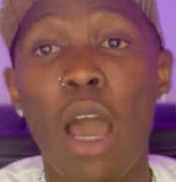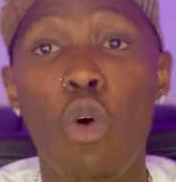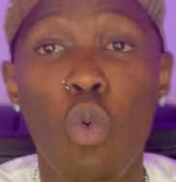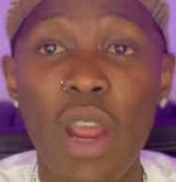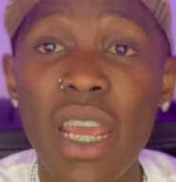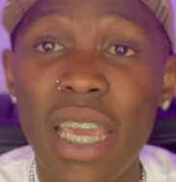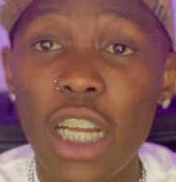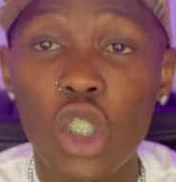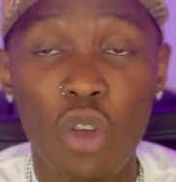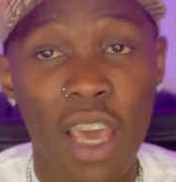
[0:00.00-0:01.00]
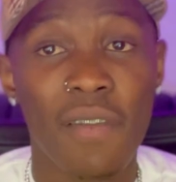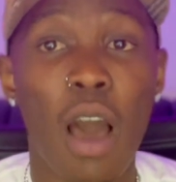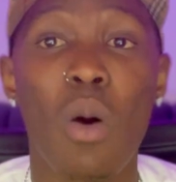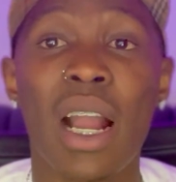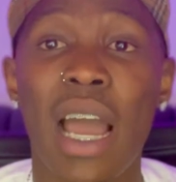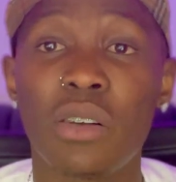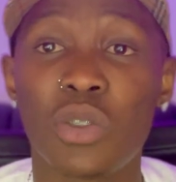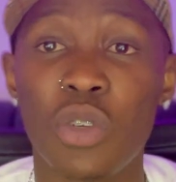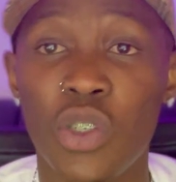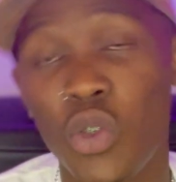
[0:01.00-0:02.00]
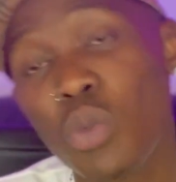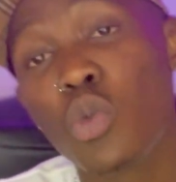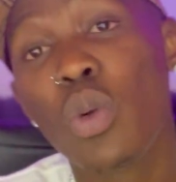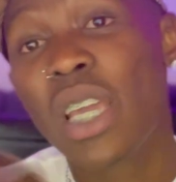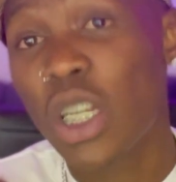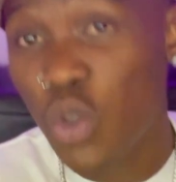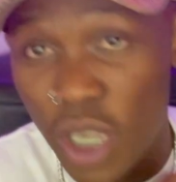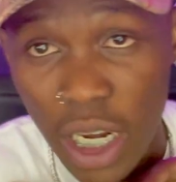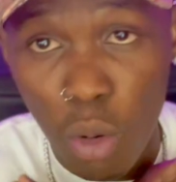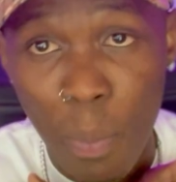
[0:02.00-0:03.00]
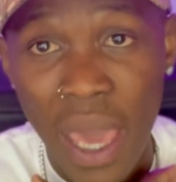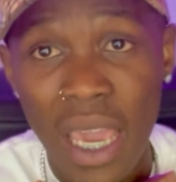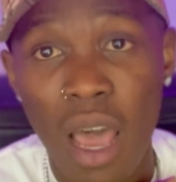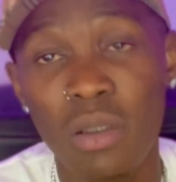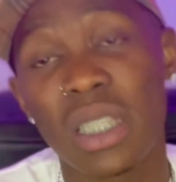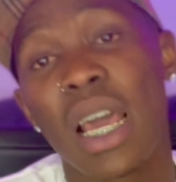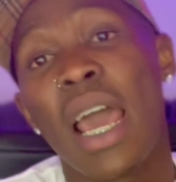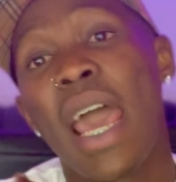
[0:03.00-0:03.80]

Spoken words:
we get to have our accounts resumed, we get to get our payouts